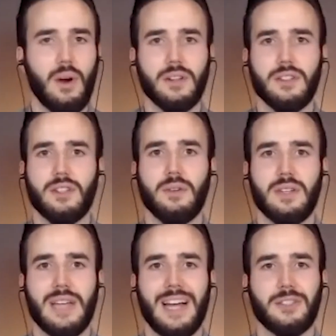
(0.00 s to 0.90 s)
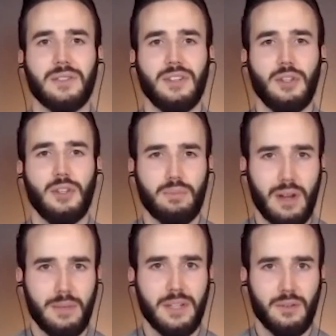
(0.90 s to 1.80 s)
are tuned naturally. You
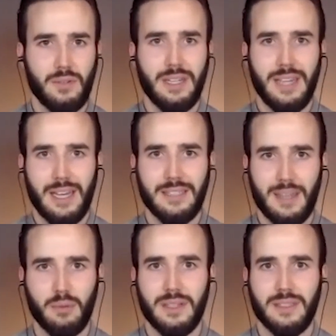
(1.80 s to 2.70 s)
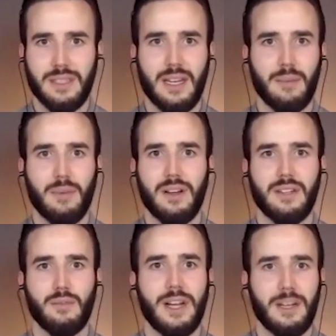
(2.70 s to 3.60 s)
probably don't need any supplements, and I'm not going
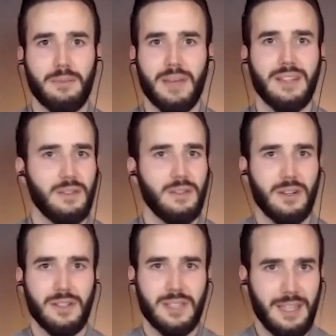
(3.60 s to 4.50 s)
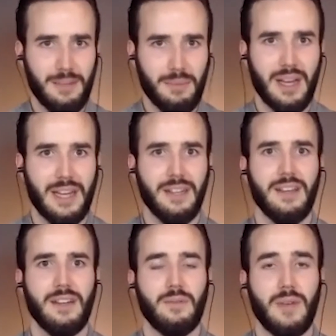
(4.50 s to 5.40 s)
to recommend that you start taking mine,
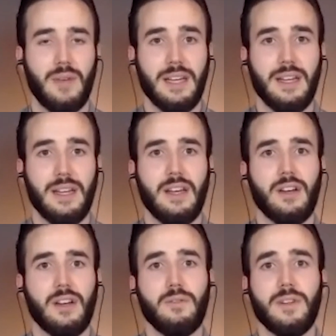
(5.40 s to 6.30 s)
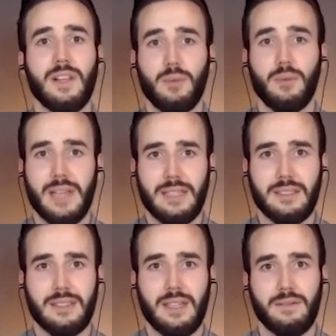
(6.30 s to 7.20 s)
right? Go fill up with that
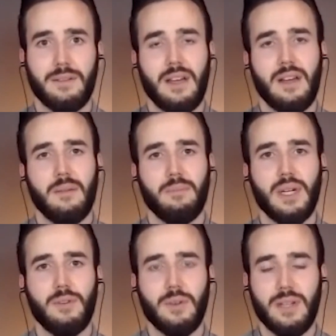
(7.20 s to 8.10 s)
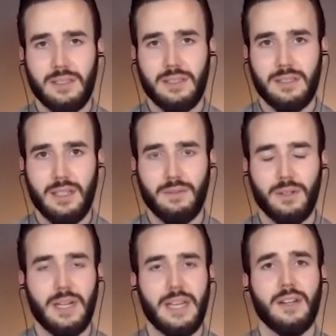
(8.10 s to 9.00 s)
stuff. But if you're in a city, if you're
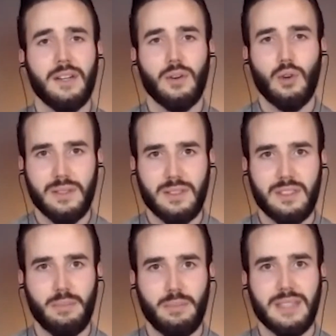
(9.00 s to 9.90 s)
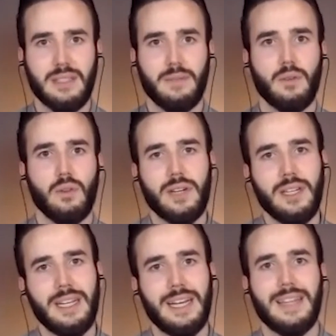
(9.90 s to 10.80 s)
in an urban space, if you're looking
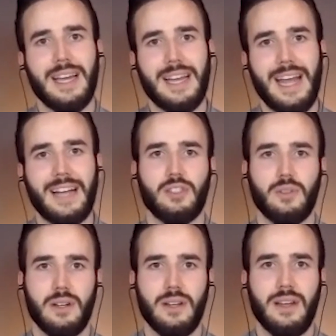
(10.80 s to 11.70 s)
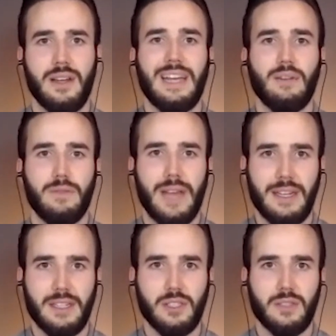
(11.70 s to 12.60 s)
to get that extra
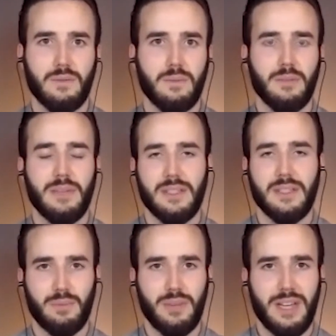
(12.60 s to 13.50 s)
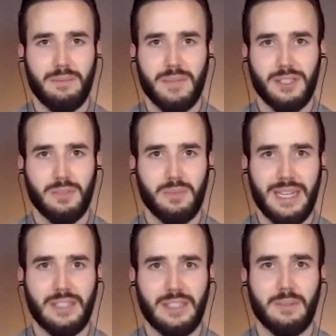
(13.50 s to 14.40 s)
advantage from the medicinal plant and mushroom
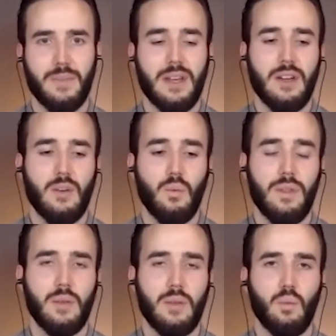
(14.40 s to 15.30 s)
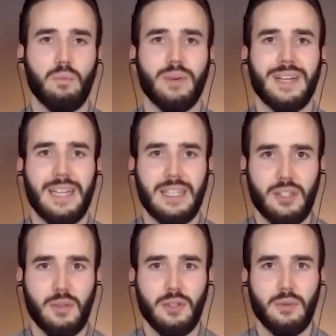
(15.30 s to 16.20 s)
kingdom, well, then we're bringing it
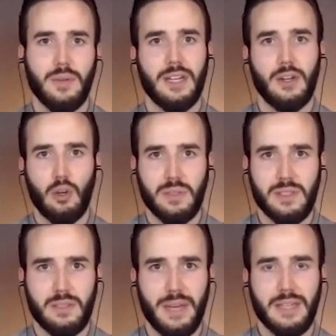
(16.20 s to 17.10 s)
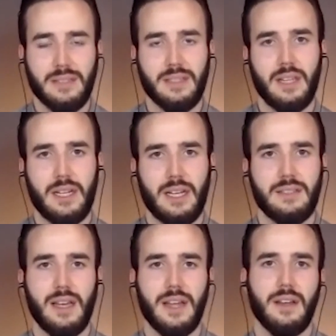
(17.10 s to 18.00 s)
to you in an urban space. And like I
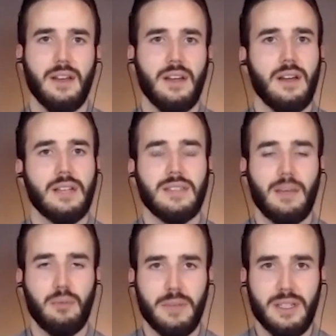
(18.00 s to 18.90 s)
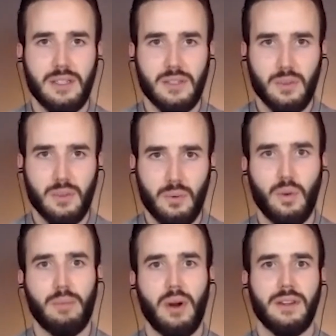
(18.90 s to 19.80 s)
said, a supplement is only
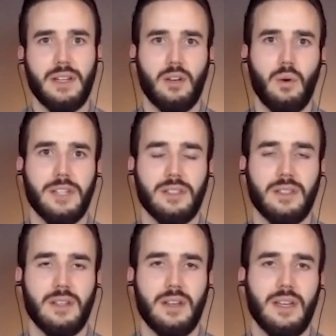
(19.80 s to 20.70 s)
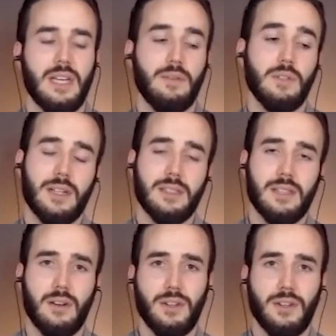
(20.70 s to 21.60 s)
one part of the equation. If you check us
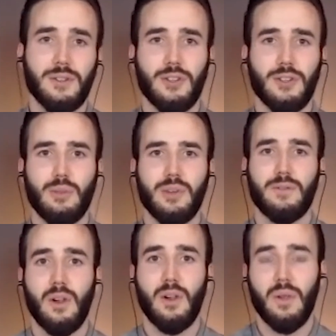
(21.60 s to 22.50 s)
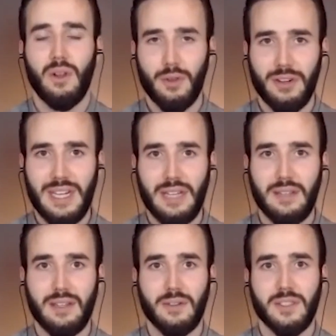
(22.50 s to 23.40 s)
out on YouTube and you follow along with our
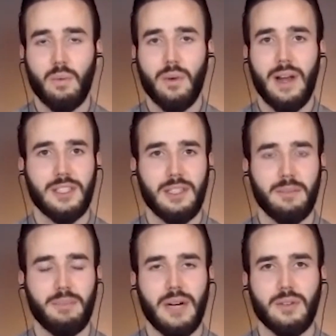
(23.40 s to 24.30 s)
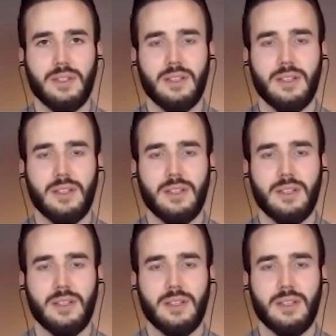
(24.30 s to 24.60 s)
ethos and what we're actually about,